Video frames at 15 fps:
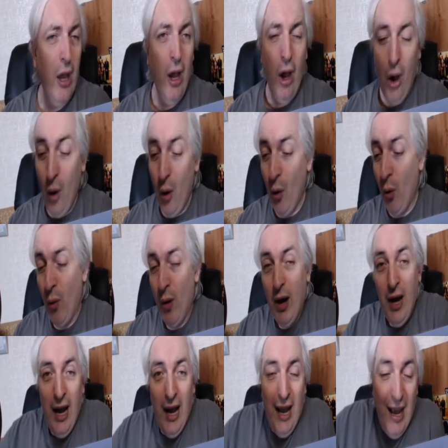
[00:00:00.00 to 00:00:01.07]
Oh,
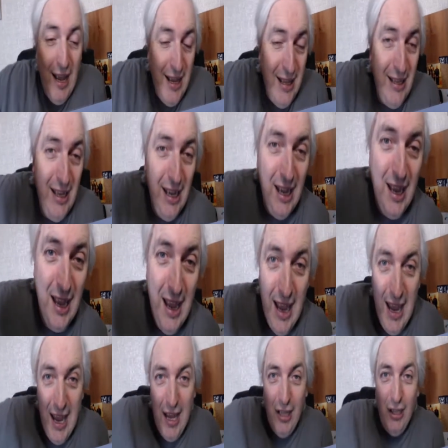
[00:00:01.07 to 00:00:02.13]
and
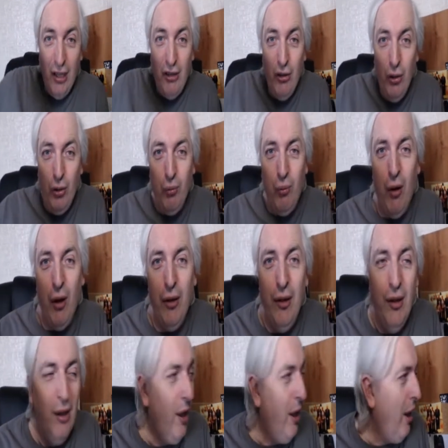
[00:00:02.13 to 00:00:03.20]
here's a good one
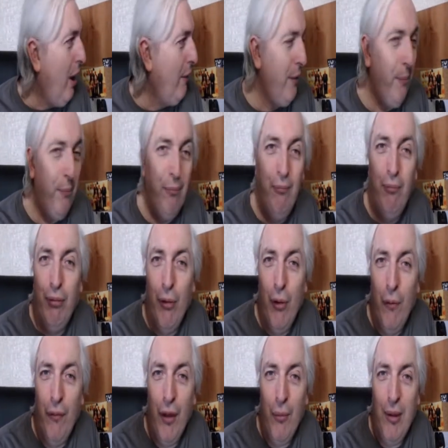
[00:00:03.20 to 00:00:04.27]
of a proof
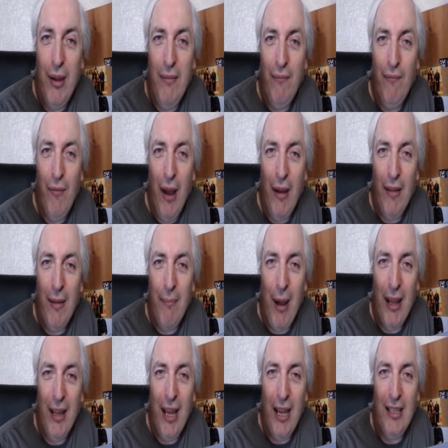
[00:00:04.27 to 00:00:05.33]
that we had a
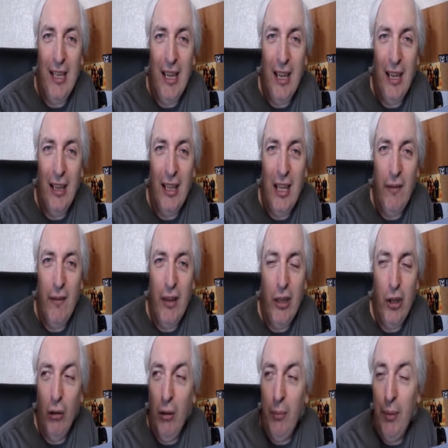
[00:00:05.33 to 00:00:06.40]
bad idea leaving
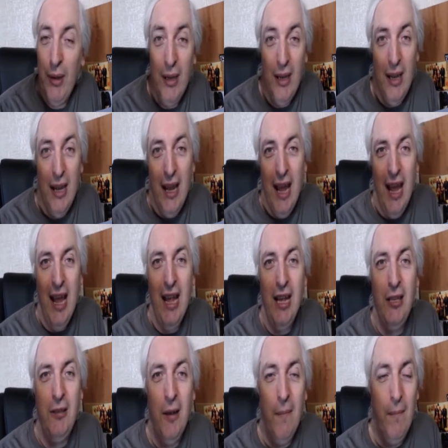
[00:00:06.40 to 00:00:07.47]
Europe
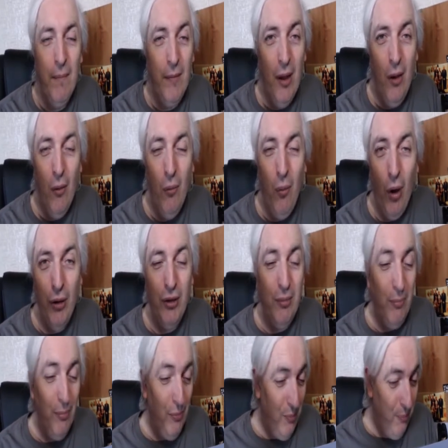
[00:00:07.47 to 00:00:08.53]
is what
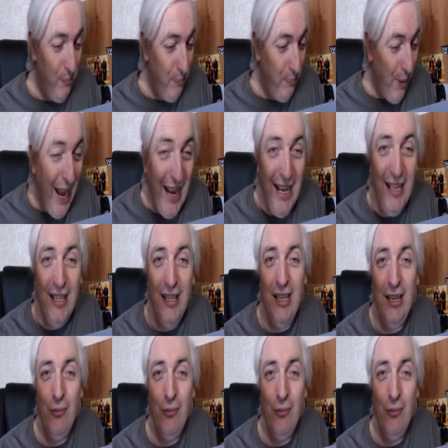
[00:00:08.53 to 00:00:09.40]
Biden is